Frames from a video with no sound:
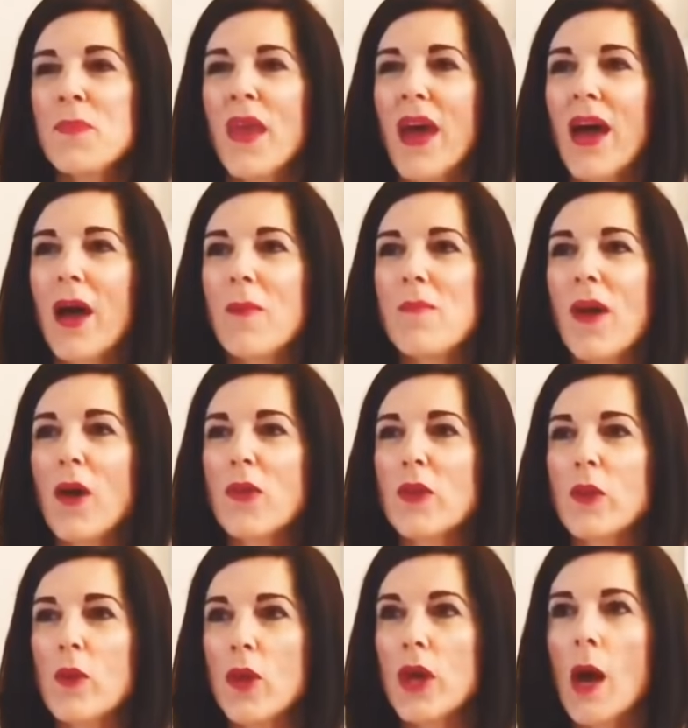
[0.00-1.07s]
I
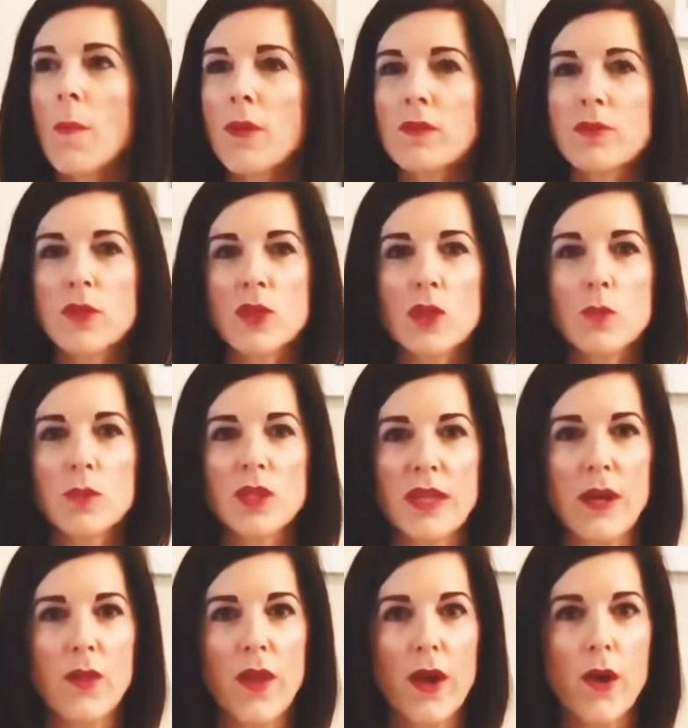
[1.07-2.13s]
think there are a couple of scubas
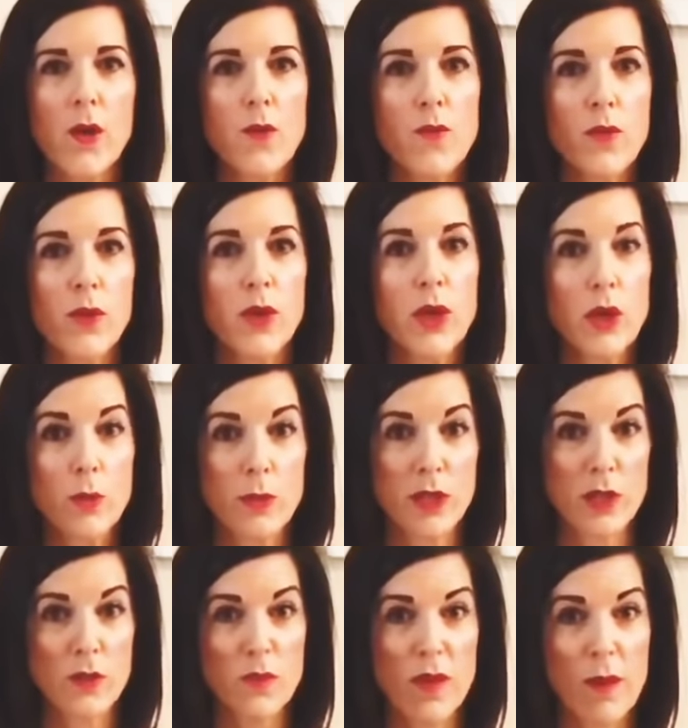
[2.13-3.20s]
out there over on
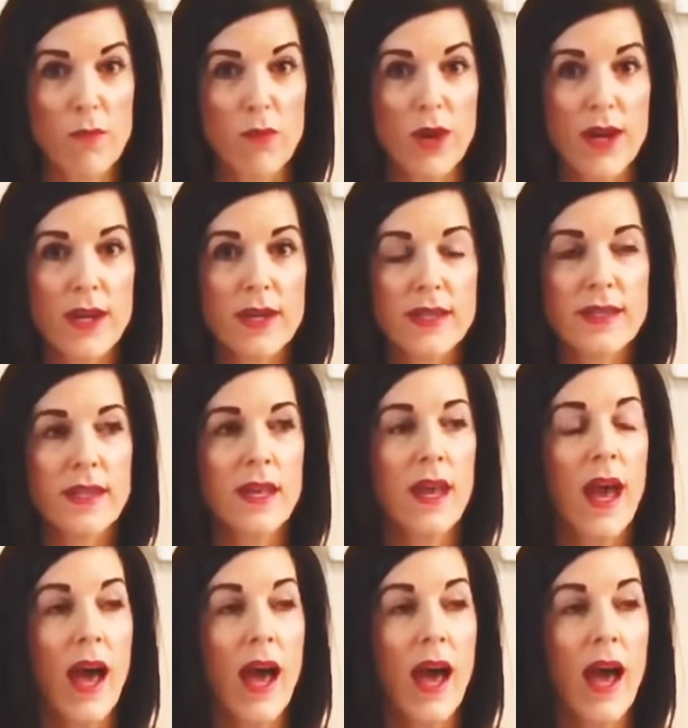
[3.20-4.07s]
Lubadoo Fabrics,